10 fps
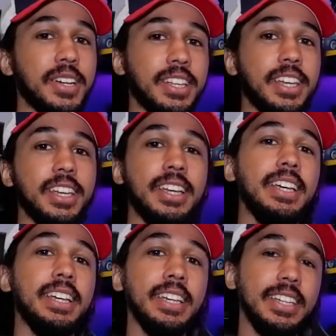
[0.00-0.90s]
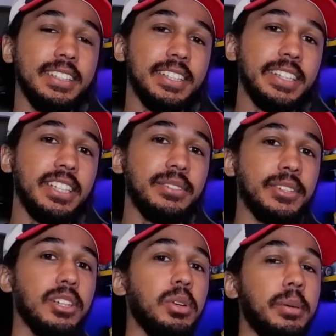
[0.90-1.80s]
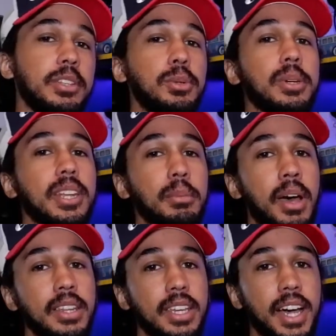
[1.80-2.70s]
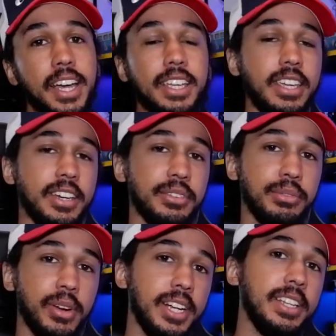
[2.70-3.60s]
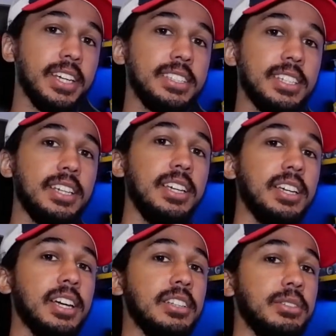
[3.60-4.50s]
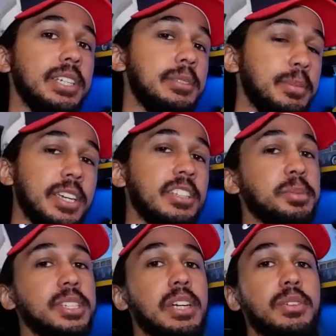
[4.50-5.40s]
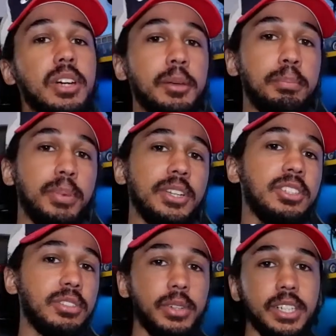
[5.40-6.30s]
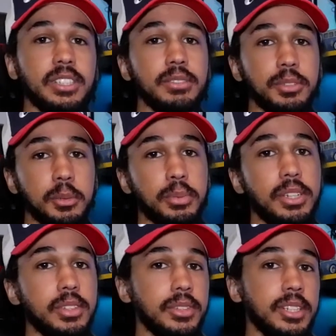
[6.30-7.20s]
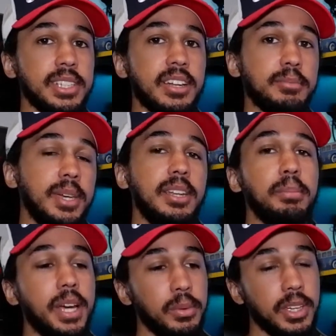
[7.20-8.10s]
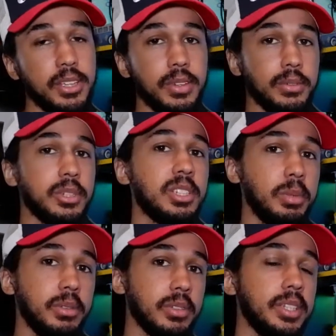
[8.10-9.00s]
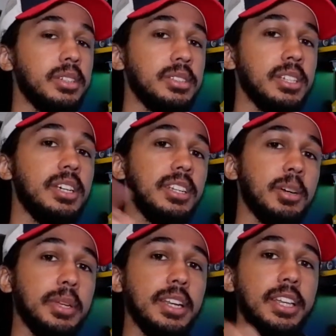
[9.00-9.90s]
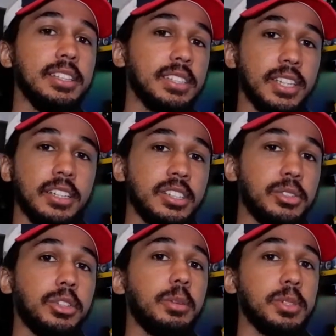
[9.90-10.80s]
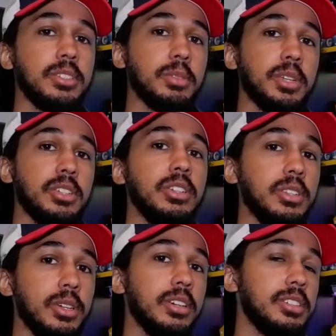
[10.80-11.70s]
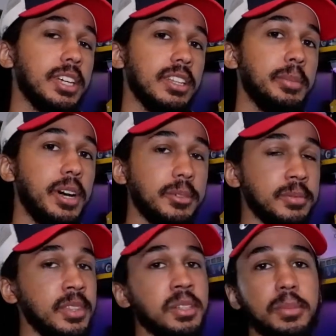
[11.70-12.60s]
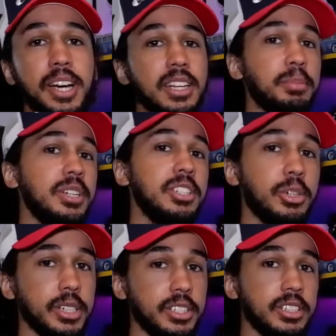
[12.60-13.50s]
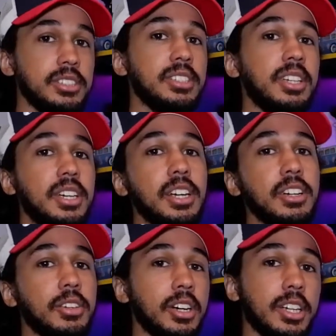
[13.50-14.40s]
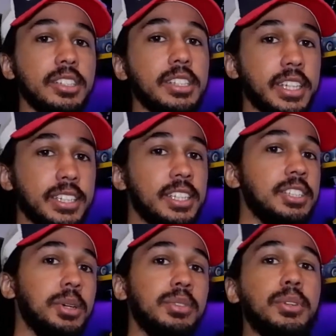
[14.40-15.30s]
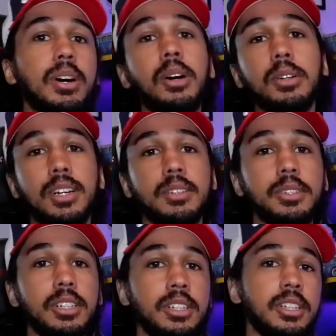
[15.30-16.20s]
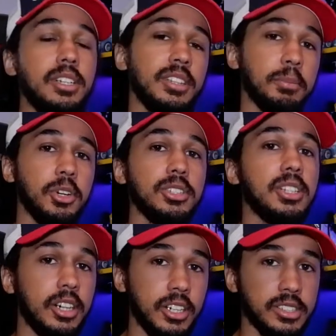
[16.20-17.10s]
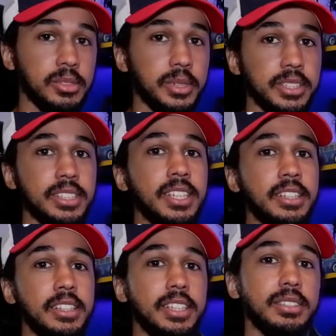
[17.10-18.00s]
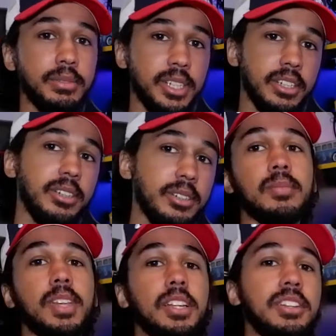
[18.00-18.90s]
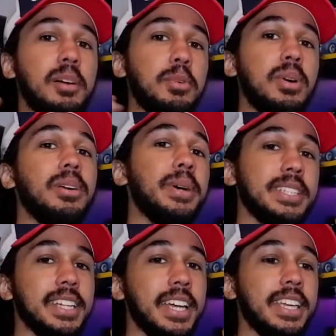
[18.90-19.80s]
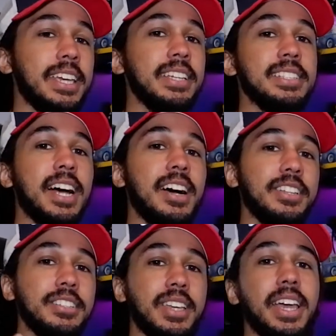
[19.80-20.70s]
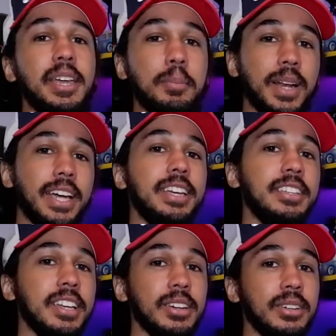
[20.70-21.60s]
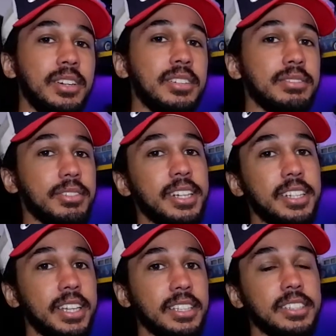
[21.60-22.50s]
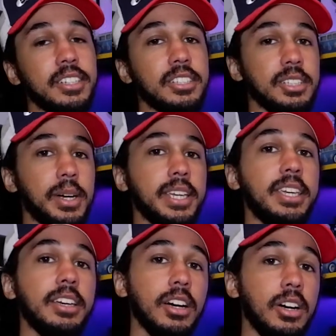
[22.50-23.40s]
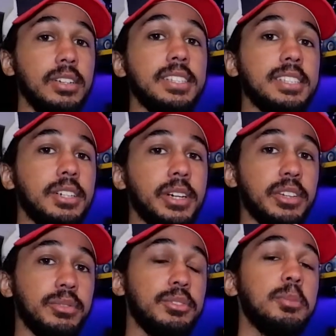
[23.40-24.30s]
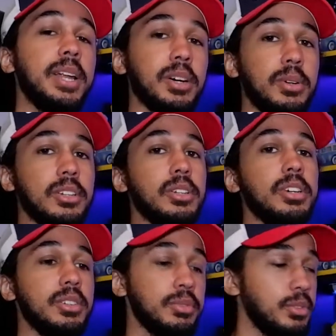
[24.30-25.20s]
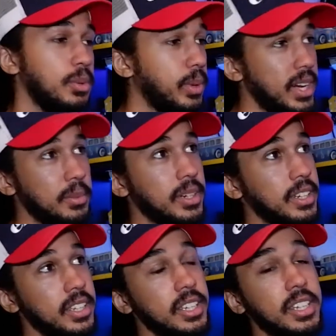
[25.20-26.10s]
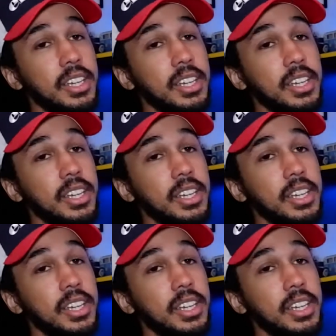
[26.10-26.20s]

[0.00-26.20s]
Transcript: around here. In today's video, we're going to be talking about the Ikea Fredde Desk. And the reason being is because I've got a bunch of questions from the previous videos I've made. And by the way, if you haven't watched the previous videos, they'll be linked down in the description, so make sure you do go and check them out. I had a bunch of questions regarding the desk, so I thought I'll cover the most asked ones in this video. Now, the number one question I get is, how did you get a black and yellow Fredde Desk? So Ikea only sell a full black one or a full white one.